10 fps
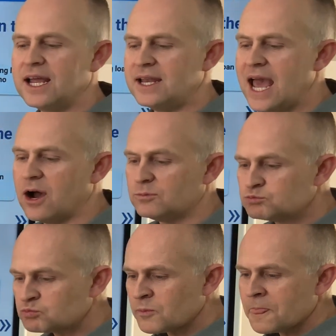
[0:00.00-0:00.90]
Now,
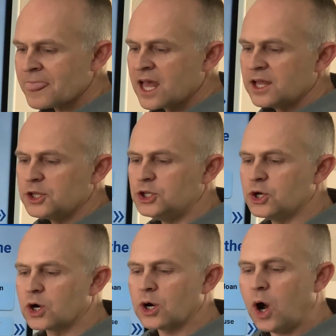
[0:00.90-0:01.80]

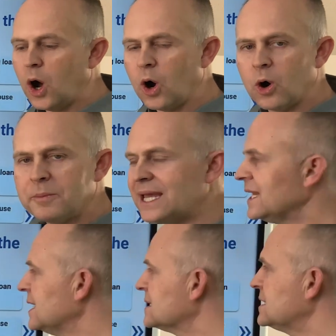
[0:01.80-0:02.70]
your home
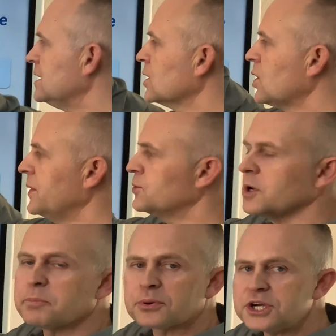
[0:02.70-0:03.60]
is still going to
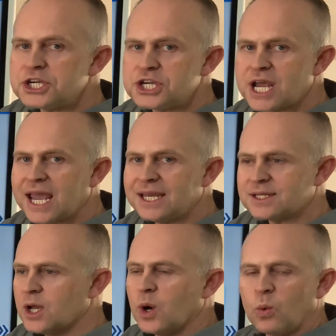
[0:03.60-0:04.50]

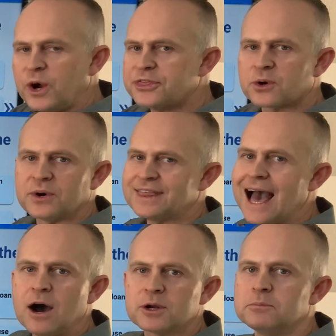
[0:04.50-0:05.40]
appreciate with or
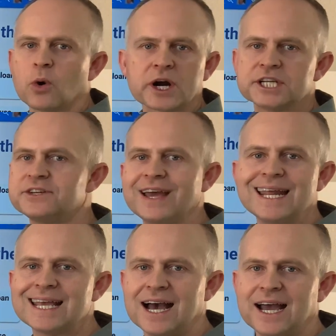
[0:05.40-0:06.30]
without a mortgage of
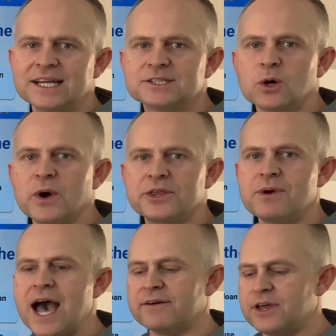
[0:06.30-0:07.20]
any kind. So whether you
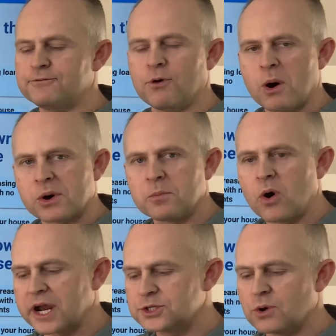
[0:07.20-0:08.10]
have a forward
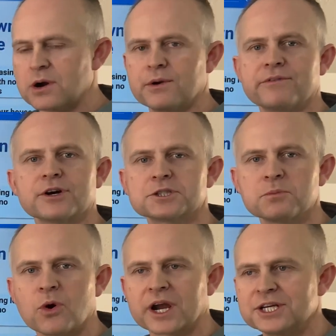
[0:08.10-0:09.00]
mortgage or a reverse
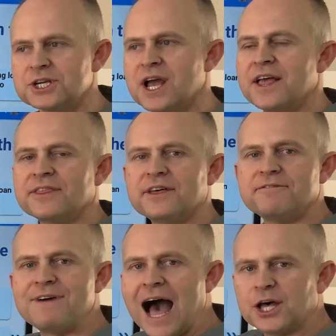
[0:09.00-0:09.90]
mortgage, the
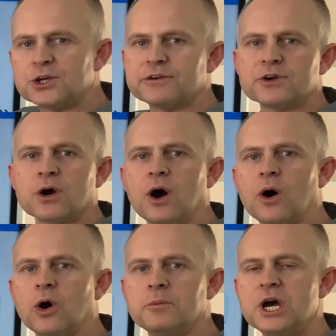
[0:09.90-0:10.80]
value of your
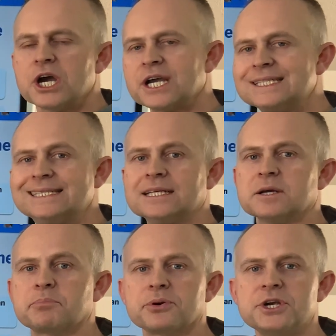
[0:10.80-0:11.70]
home could still
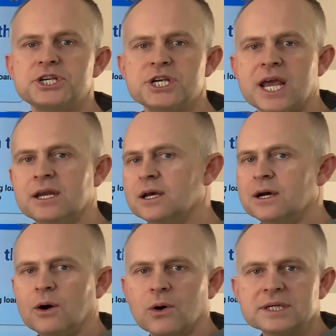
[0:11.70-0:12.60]
appreciate
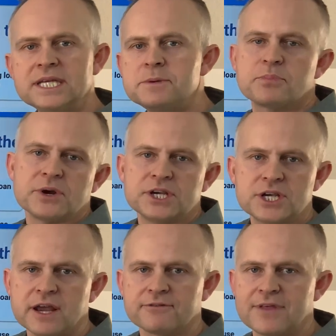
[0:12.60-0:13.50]
or
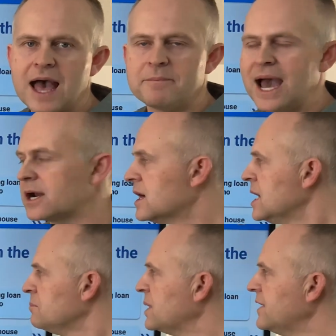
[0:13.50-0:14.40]
depreciate for that matter.
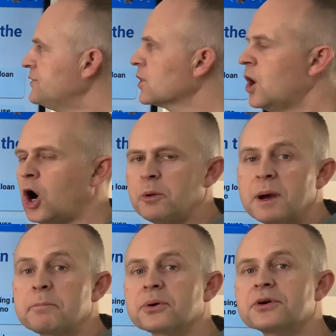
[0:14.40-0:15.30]
But if your home
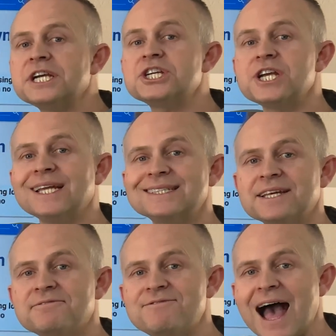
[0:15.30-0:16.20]
appreciates
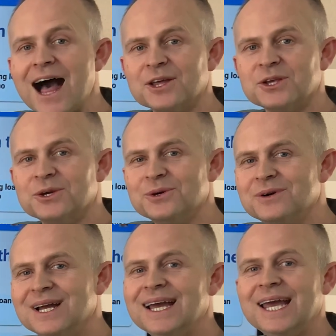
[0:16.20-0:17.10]
in
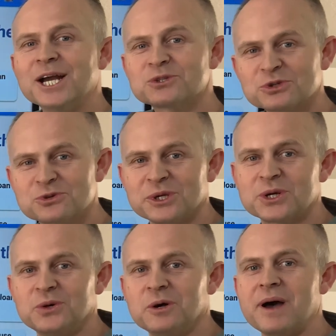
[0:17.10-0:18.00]
value, here's what's really
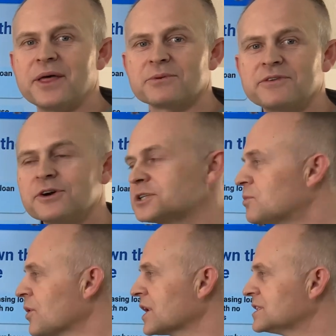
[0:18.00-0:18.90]
cool about the reverse
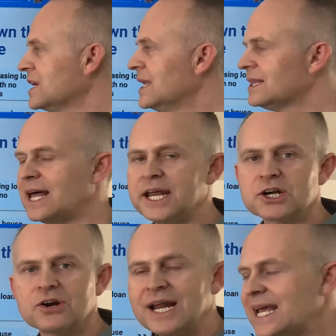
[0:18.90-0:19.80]
mortgage line
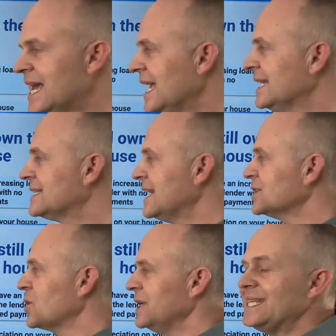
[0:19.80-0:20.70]
of credit is that
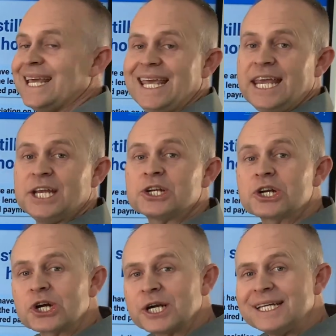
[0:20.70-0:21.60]
it's going to
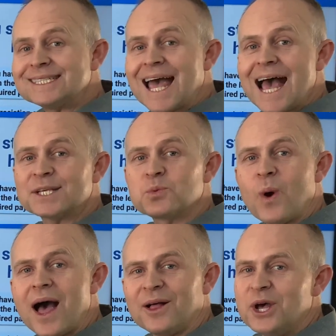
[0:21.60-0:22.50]
increase as
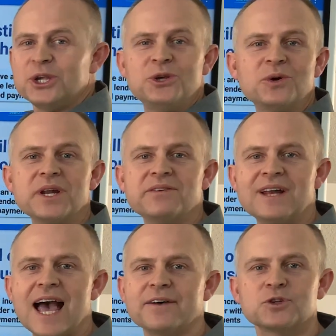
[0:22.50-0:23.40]
well. You don't even
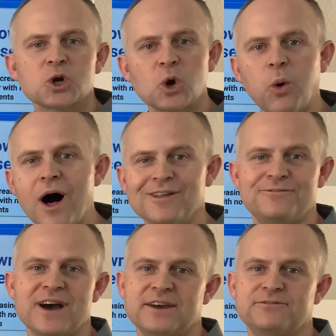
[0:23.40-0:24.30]
have to
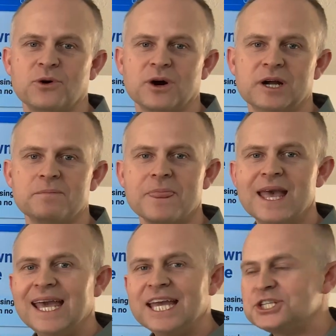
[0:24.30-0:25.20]
qualify for it.
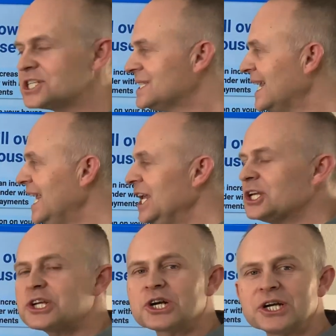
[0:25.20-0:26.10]
It just
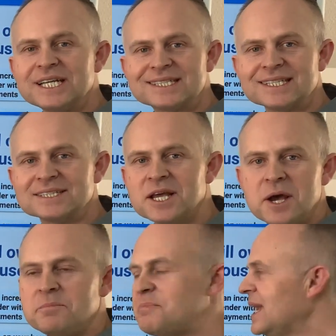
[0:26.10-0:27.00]
increases
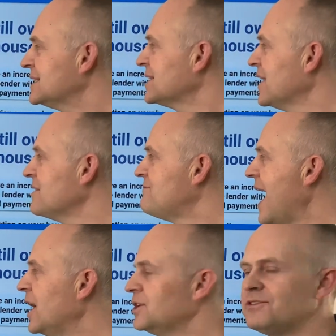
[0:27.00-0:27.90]
based on the
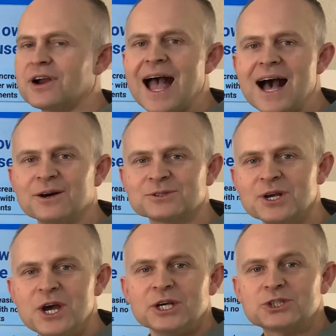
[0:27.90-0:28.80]
value of your house.
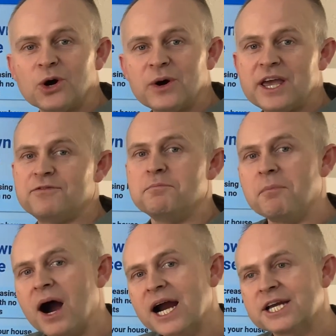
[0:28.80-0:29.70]
So if
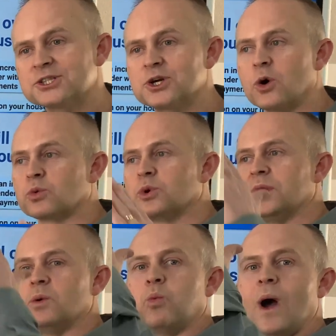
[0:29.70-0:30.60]
markets go
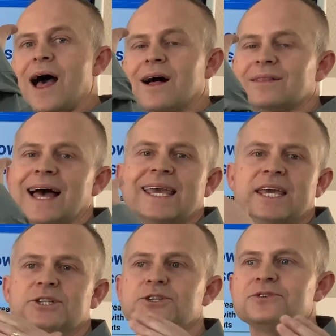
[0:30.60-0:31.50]
really well, like
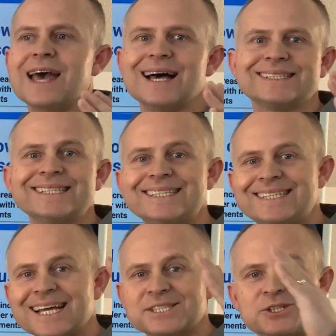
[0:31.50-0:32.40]
in
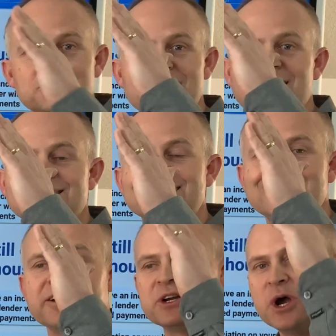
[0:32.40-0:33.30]
2006 and
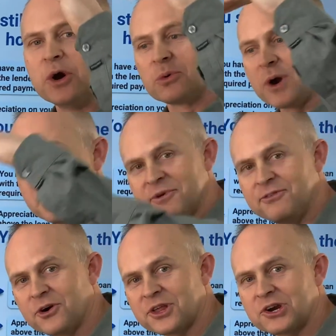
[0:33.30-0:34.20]
2007, right
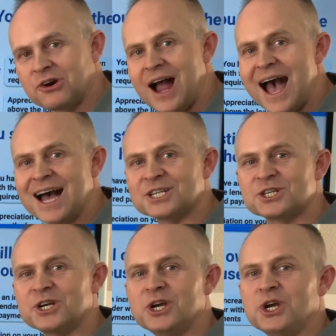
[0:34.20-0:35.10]
before the
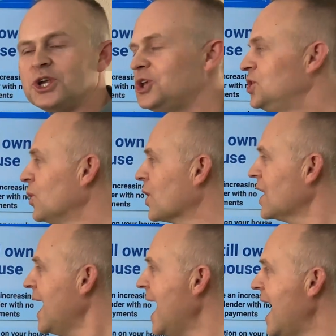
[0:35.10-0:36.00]
crash,
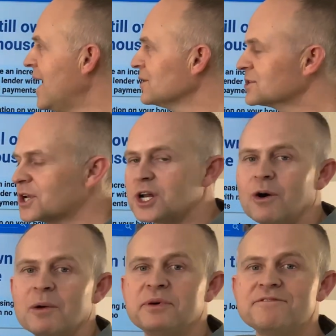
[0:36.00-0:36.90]
your house could
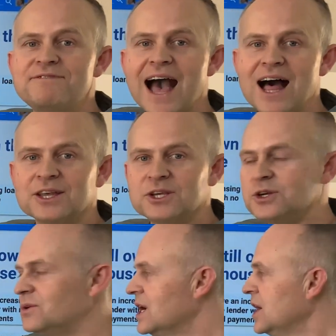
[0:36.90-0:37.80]
go up in
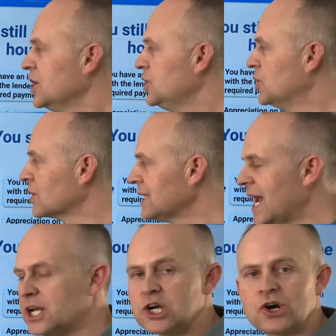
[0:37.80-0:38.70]
value, your
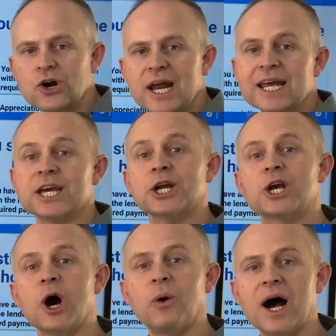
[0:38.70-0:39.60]
line of credit could
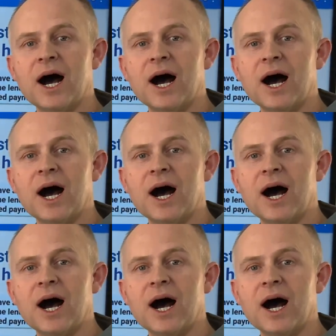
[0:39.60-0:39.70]
go